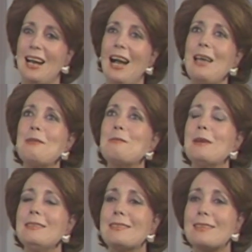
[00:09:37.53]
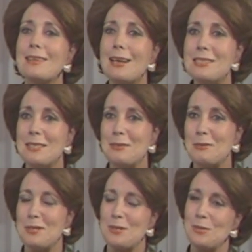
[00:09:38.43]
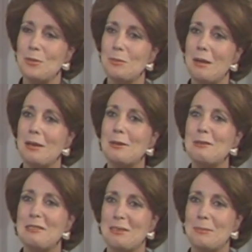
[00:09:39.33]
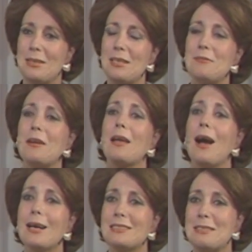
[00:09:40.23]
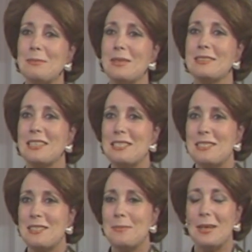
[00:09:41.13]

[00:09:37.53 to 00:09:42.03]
I went rushing to his room. I couldn't believe. I hugged him and kissed him.